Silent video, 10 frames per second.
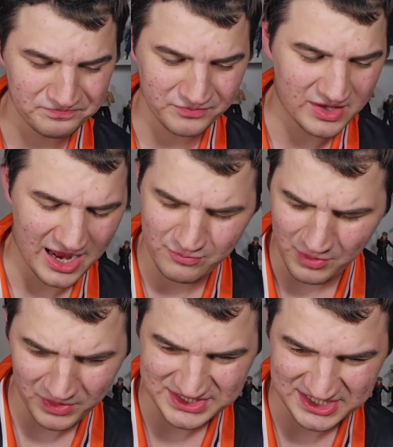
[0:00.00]
God, what
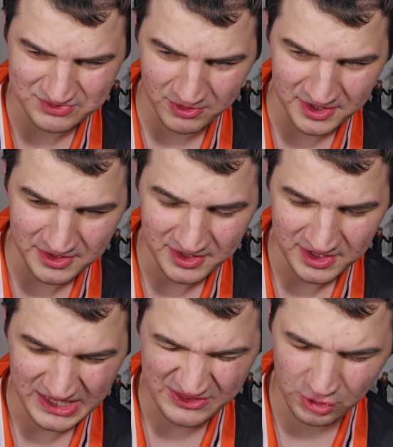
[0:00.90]
was this one?
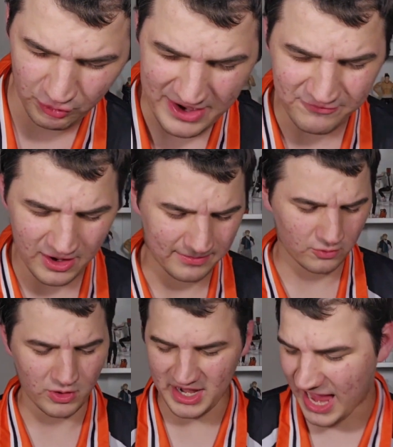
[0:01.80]
The Grave Robber
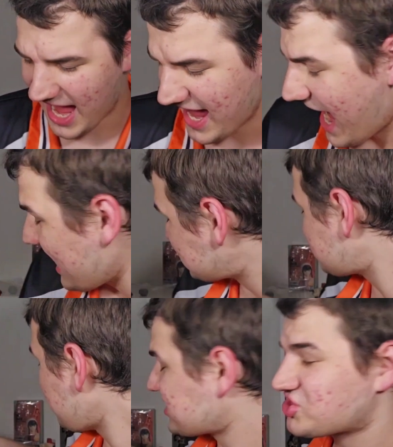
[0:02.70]
one. I
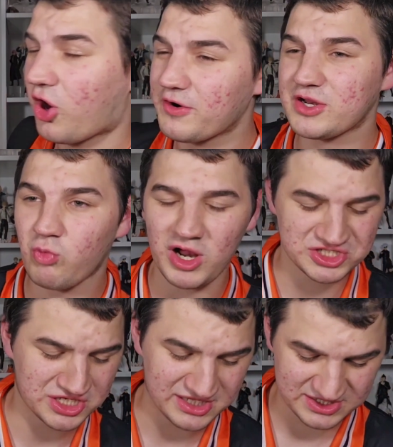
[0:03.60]
started
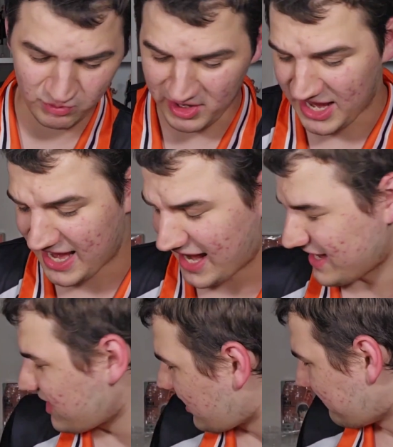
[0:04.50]
watching this one, and
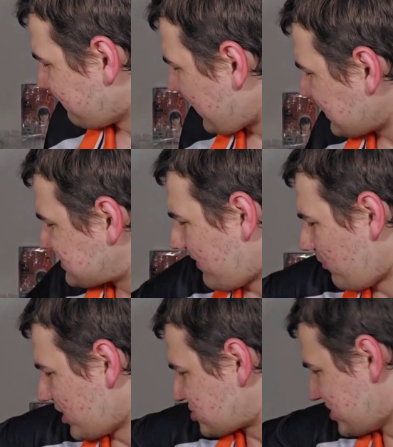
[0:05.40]
I stopped
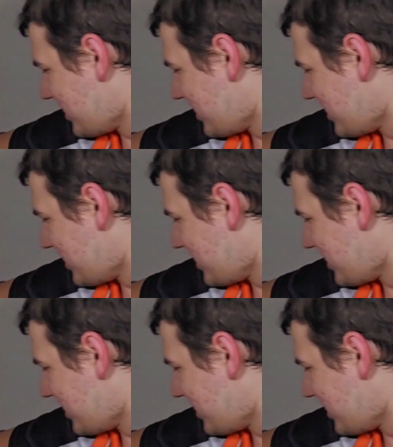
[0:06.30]
watching